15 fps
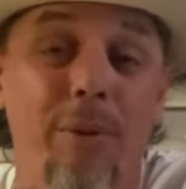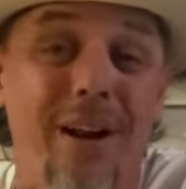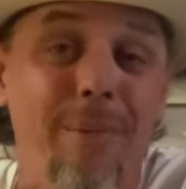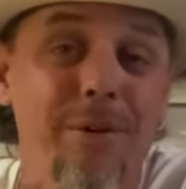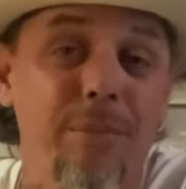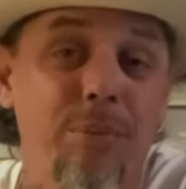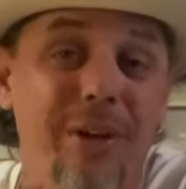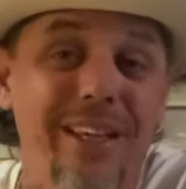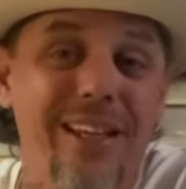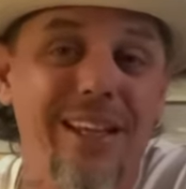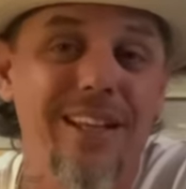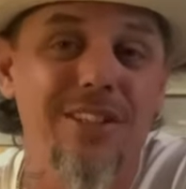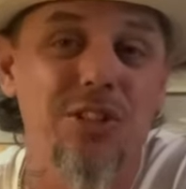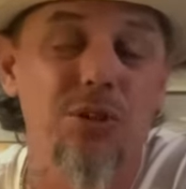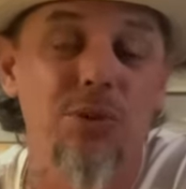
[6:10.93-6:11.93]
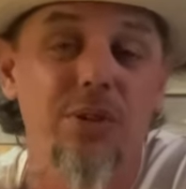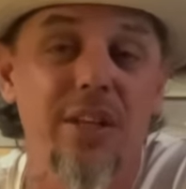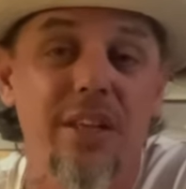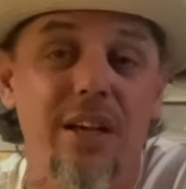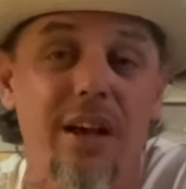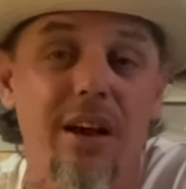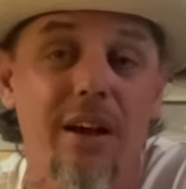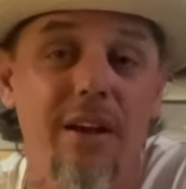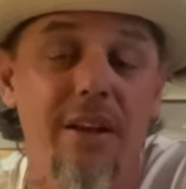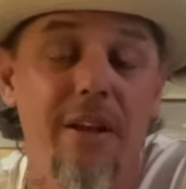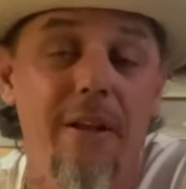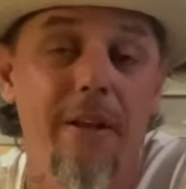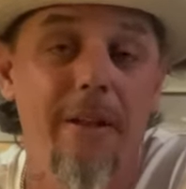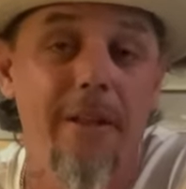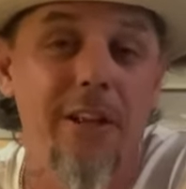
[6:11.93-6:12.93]
But I'm going to bring it into the,
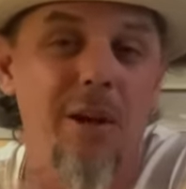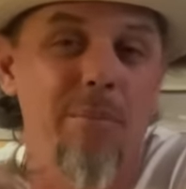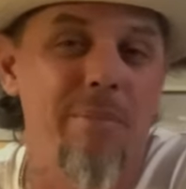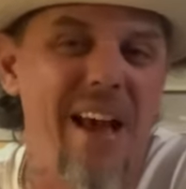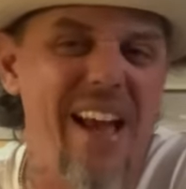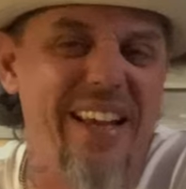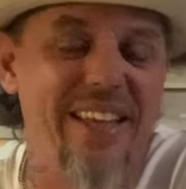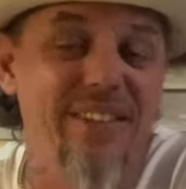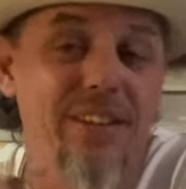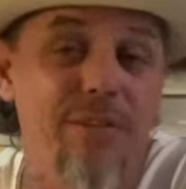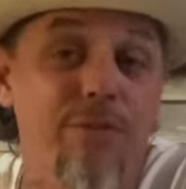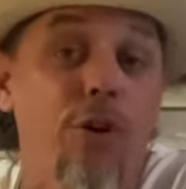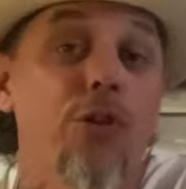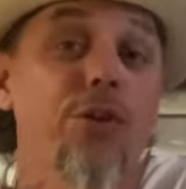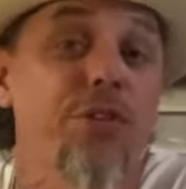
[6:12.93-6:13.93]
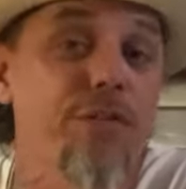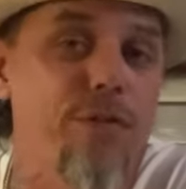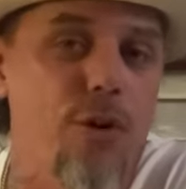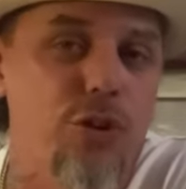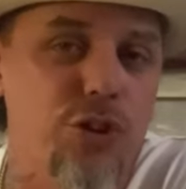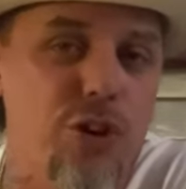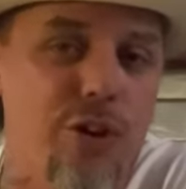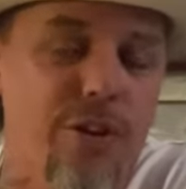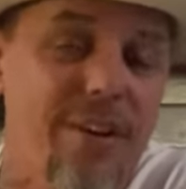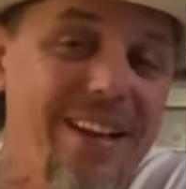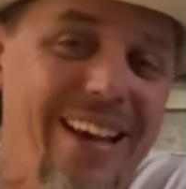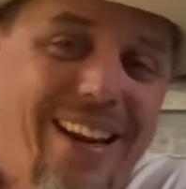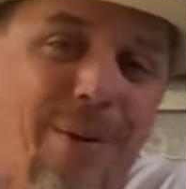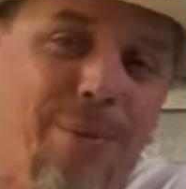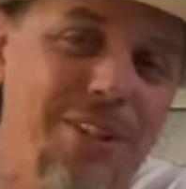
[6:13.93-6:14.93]
come back in the further in the first third,
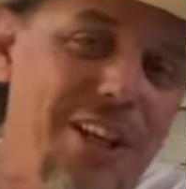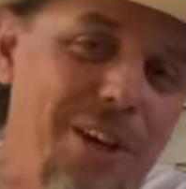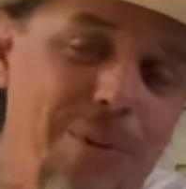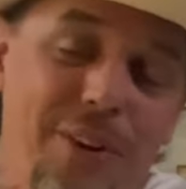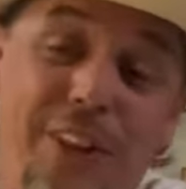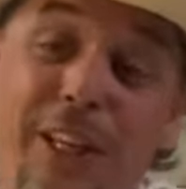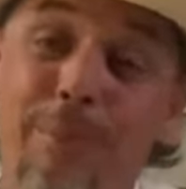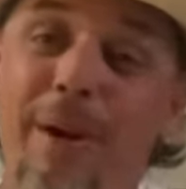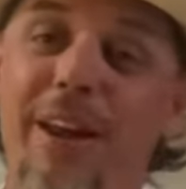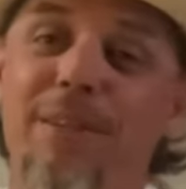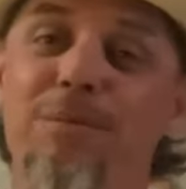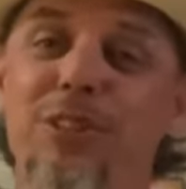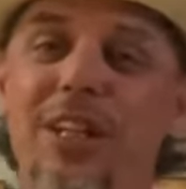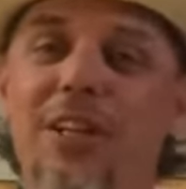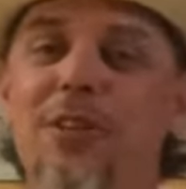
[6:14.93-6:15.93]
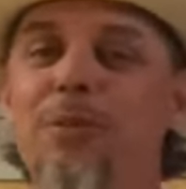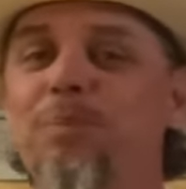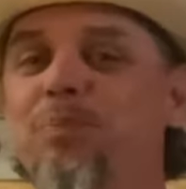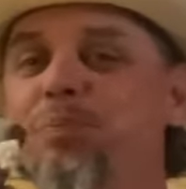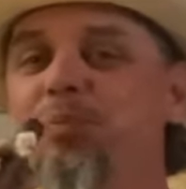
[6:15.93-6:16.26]
and I'm going to tell you what I think about it. Stay tuned.